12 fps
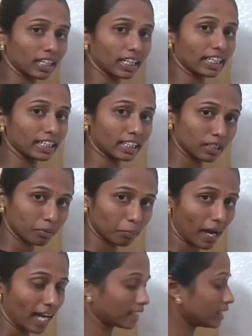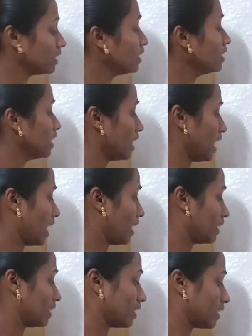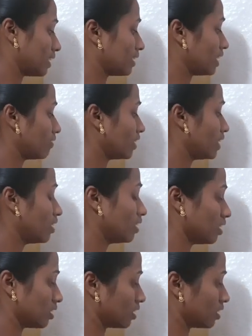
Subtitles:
the inner matter and they will